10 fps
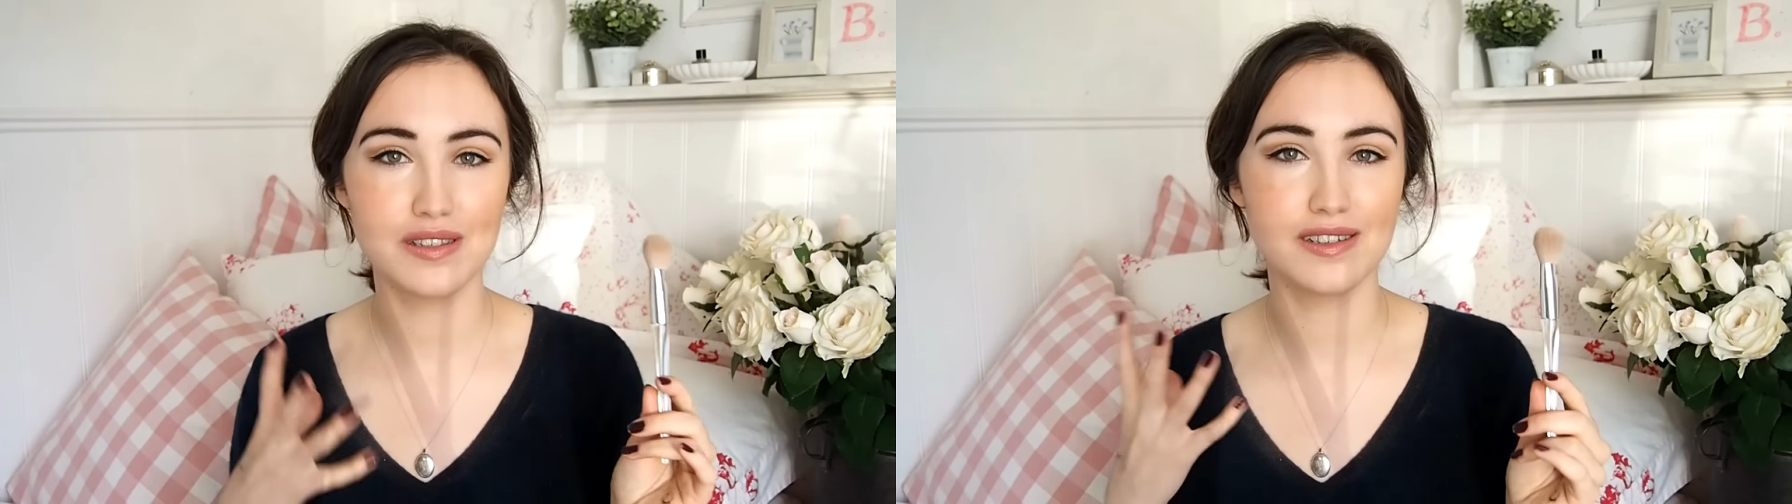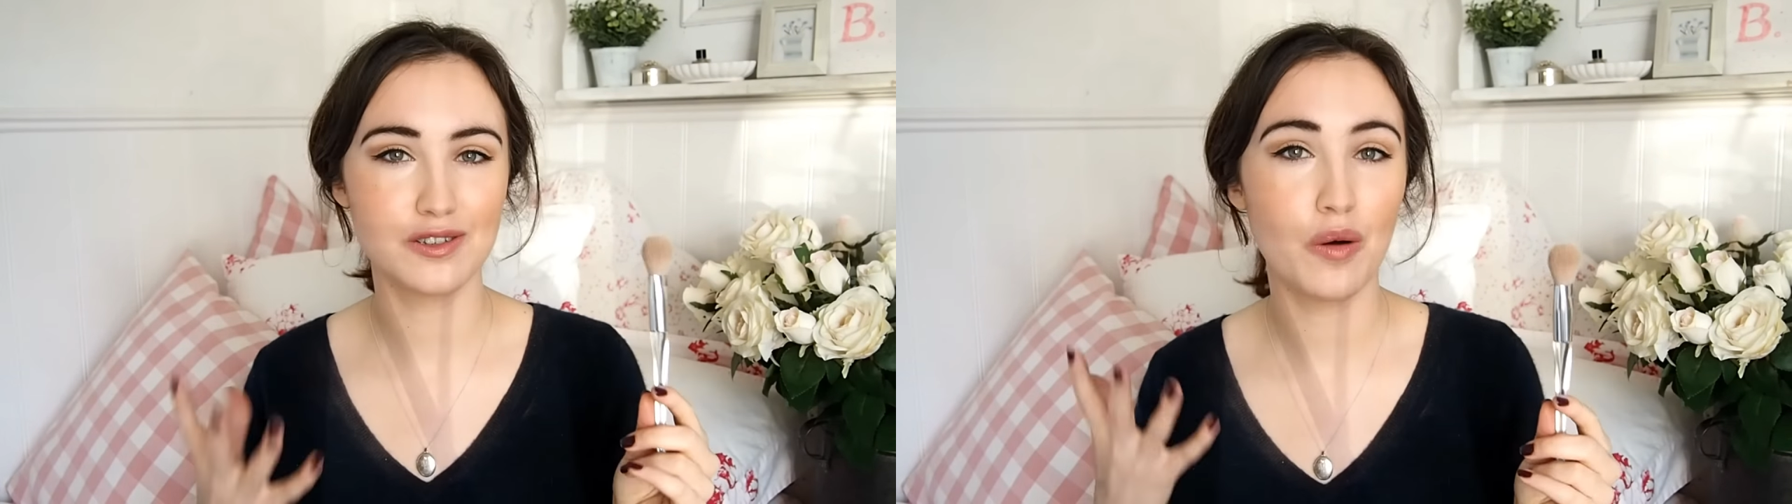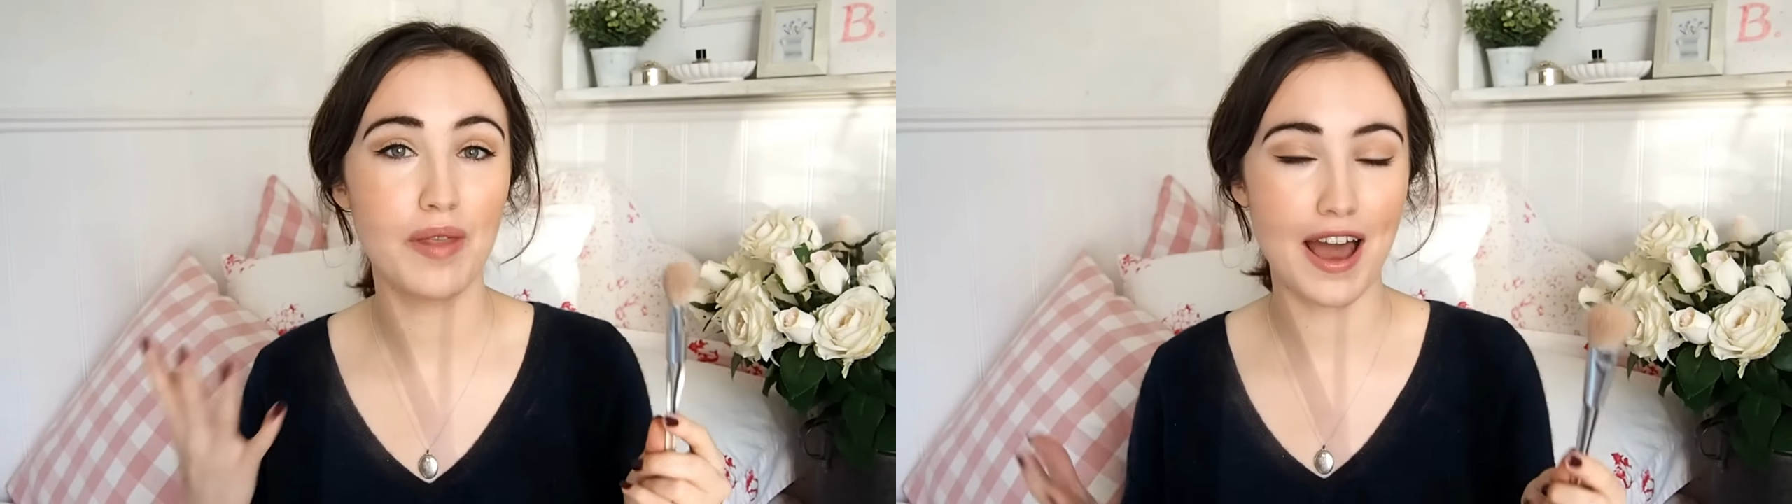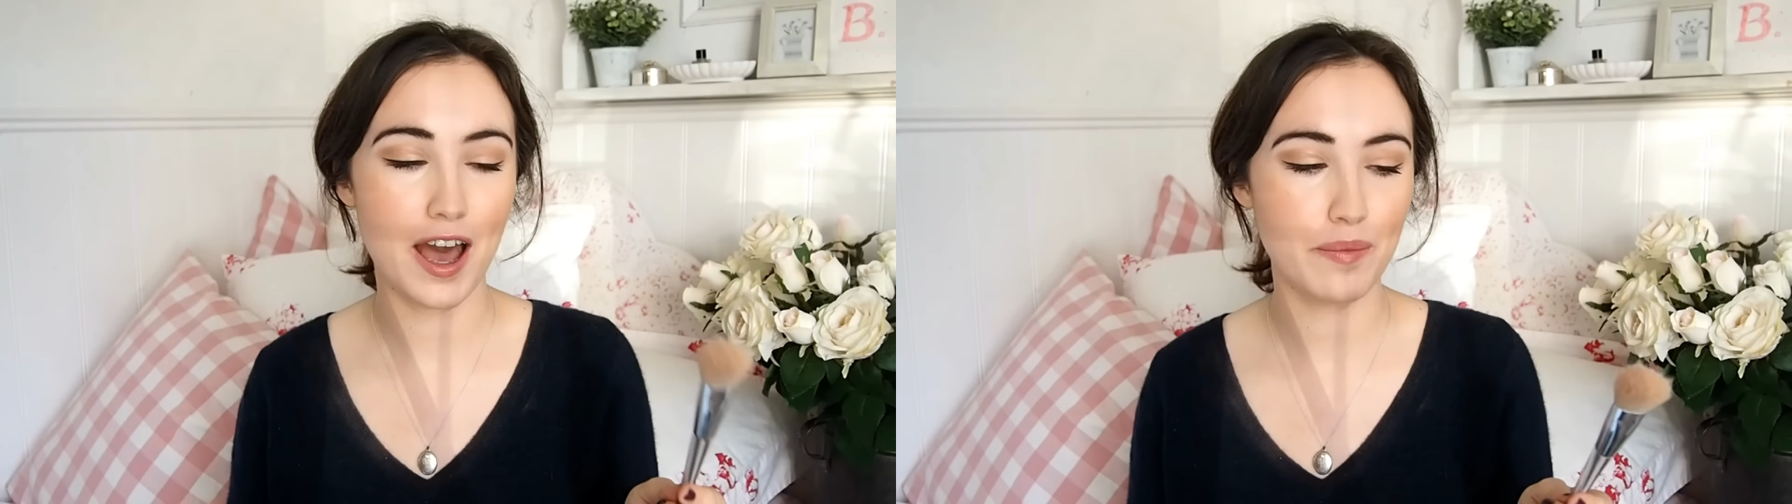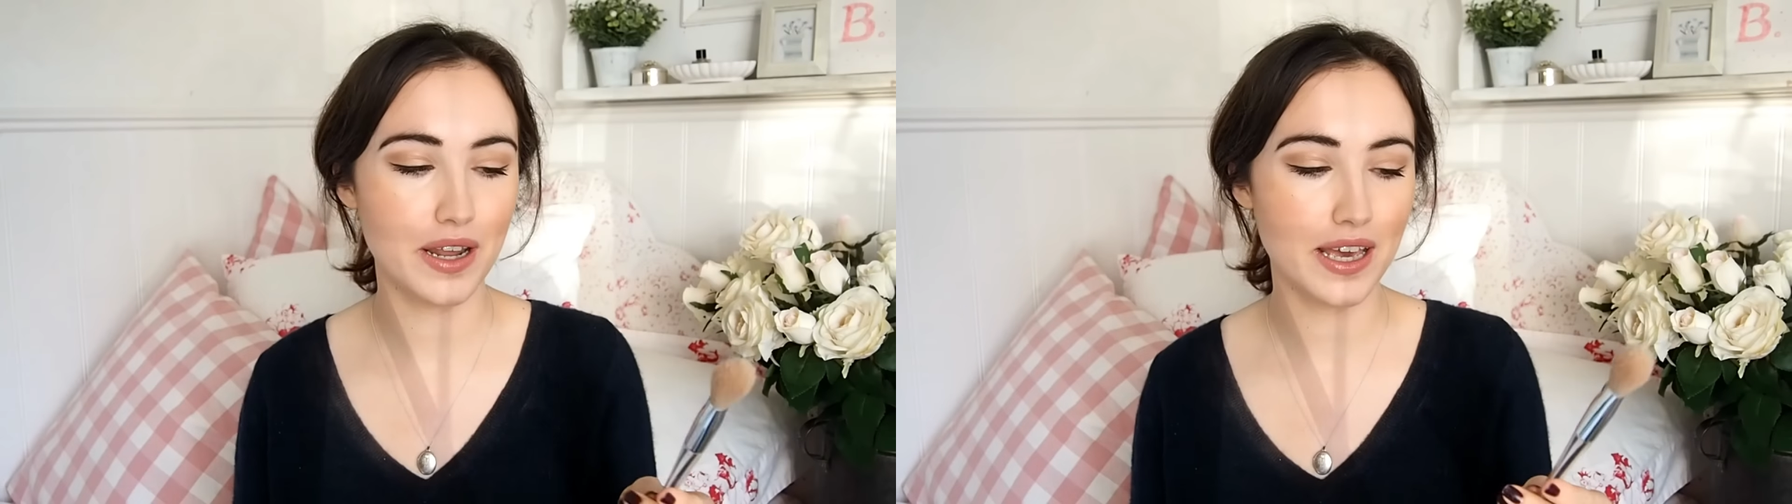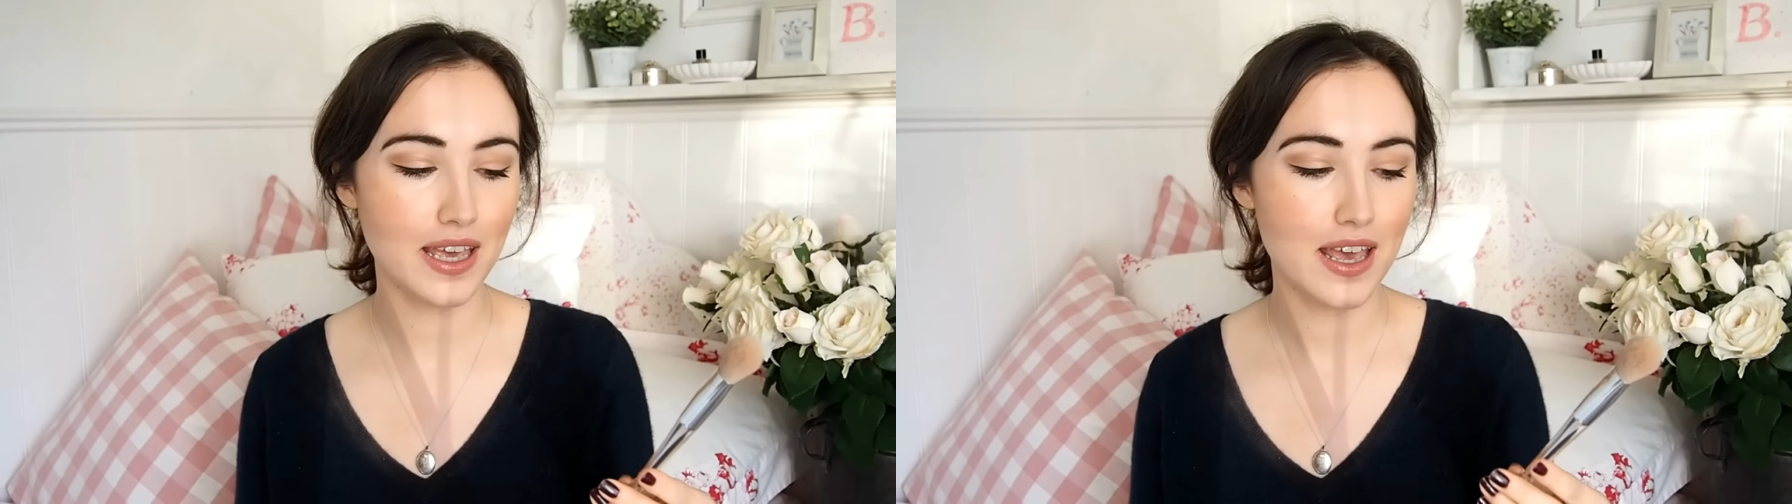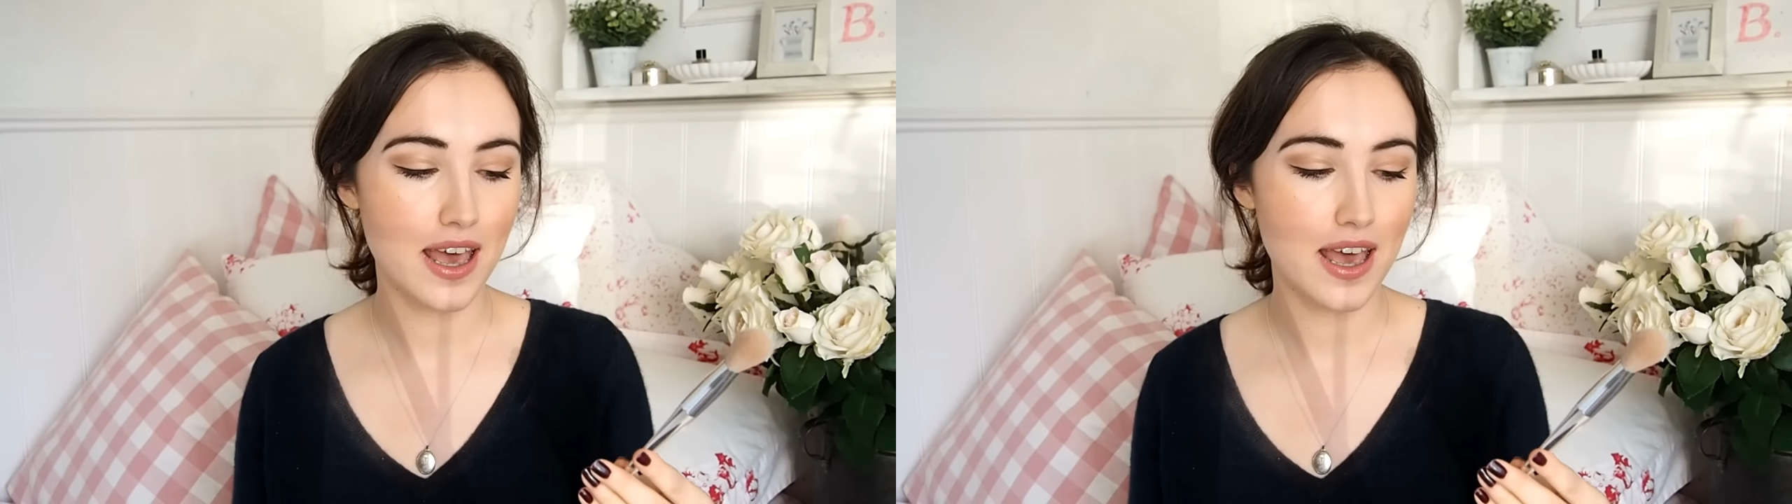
to stop that happening.